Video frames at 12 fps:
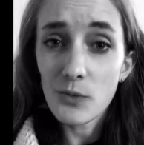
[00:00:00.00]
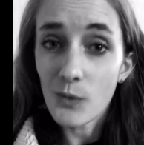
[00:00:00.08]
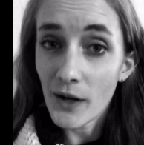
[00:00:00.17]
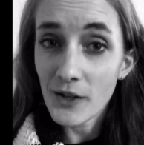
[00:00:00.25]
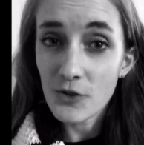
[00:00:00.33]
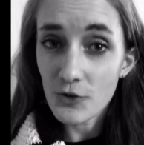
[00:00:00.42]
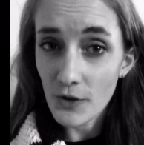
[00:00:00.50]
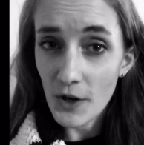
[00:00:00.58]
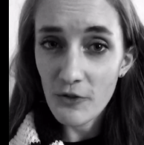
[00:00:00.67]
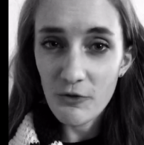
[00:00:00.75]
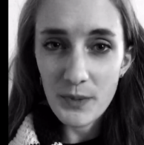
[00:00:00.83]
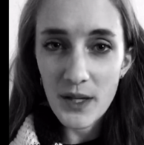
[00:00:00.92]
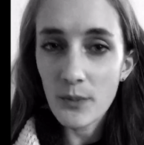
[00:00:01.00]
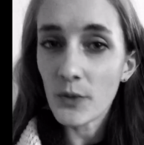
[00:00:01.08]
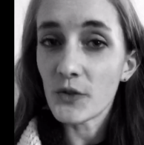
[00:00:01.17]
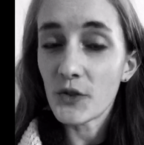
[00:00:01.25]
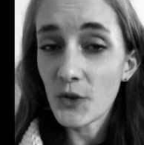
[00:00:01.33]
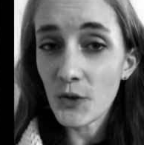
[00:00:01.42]
what drove
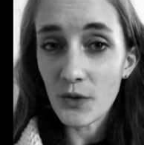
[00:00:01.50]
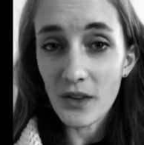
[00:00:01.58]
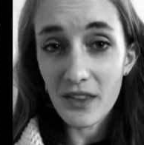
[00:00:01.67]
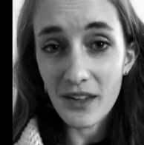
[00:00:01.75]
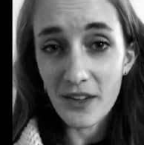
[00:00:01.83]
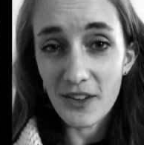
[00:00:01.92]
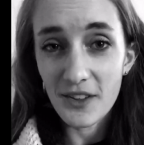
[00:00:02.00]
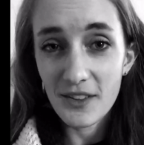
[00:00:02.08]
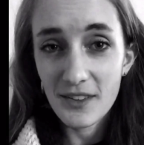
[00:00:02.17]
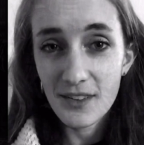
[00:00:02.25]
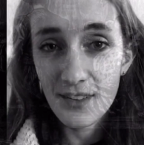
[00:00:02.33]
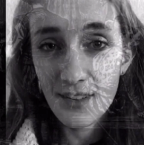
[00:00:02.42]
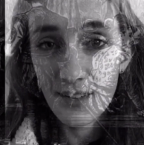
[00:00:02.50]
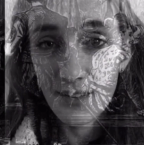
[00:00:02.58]
people to the theaters.